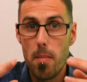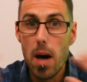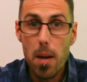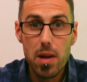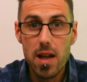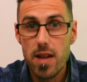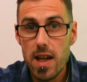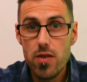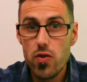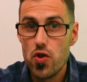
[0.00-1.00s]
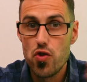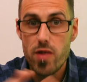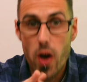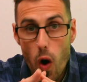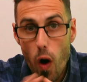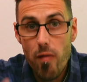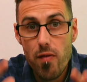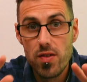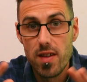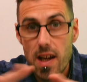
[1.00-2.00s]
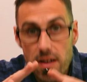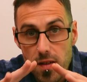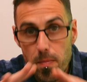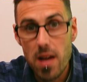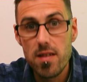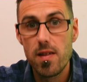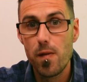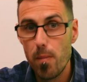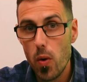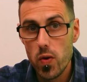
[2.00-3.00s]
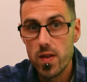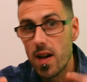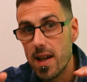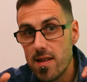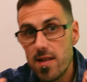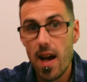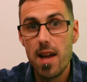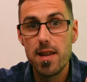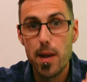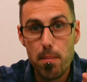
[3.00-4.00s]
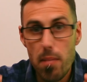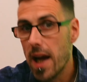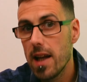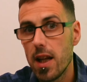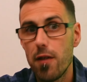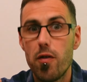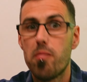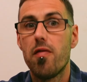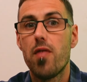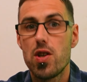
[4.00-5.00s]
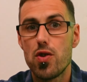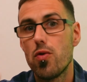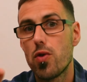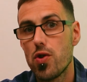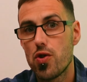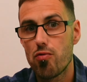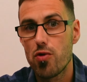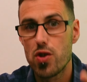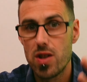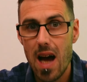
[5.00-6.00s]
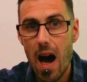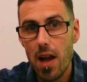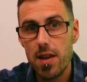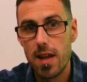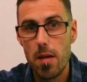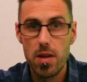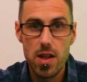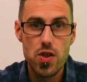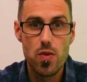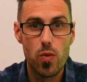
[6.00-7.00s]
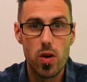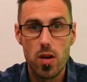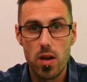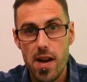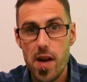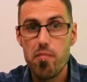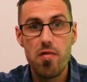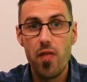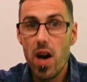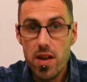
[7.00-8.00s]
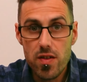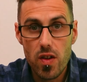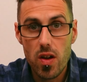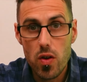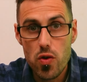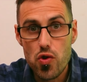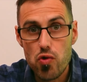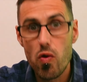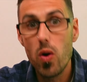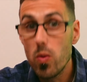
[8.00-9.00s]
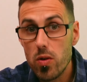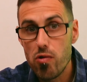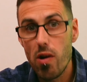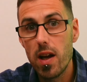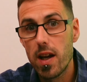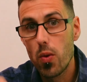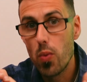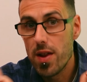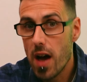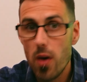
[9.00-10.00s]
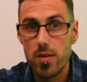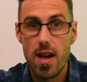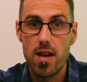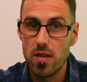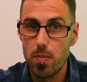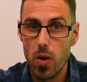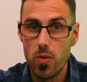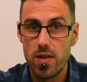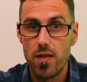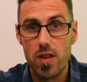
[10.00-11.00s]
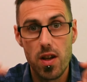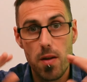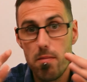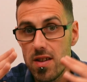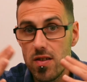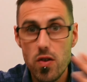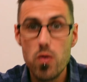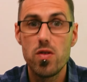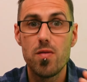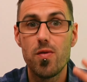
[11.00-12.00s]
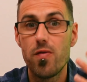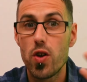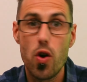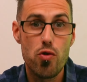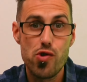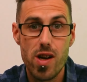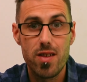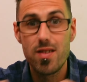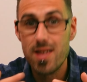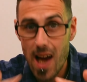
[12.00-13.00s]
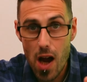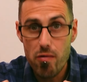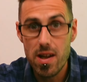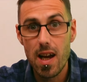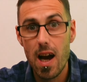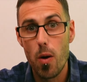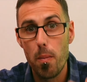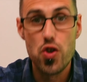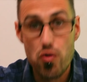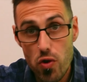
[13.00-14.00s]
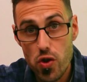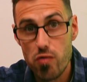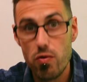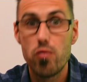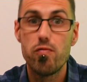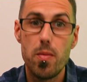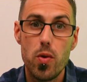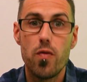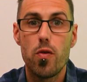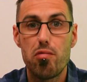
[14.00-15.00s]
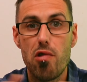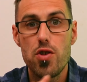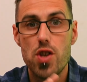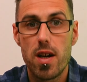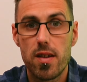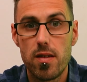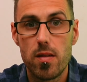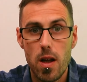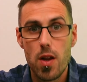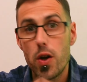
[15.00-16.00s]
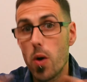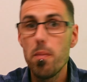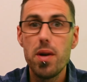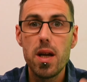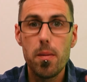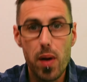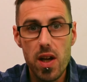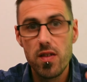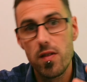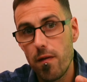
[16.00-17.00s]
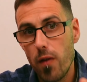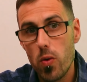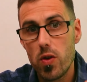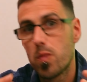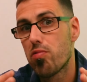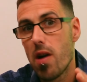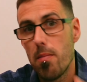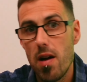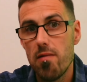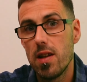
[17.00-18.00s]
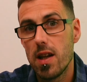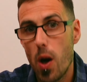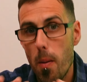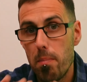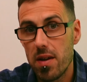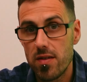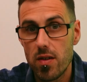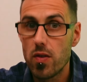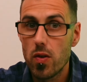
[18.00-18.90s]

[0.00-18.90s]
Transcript: Maplad Industry offers an expansive mortar intended mainly for professional construction and demolition work. It provides controlled cracking without explosives and can be suitable for contractors carrying out structural removal projects. The company appears to focus primarily on business